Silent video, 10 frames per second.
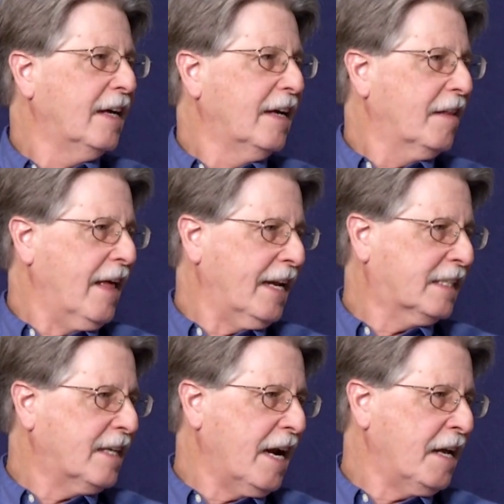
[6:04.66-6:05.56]
that
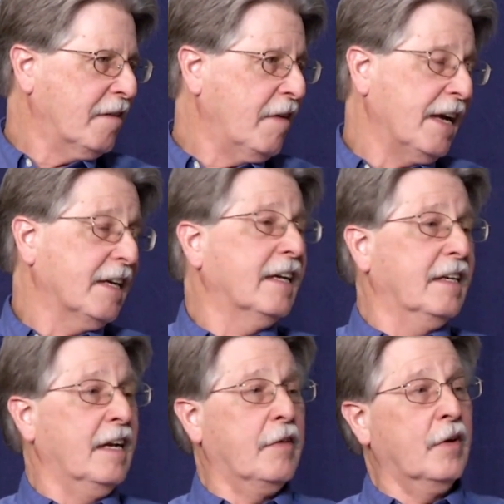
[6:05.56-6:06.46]
exciting event.
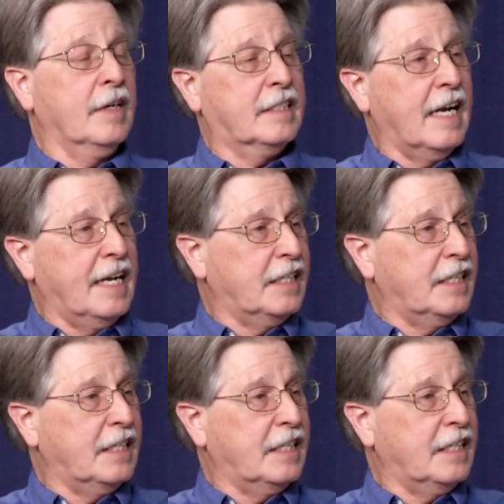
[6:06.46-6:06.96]
Another exciting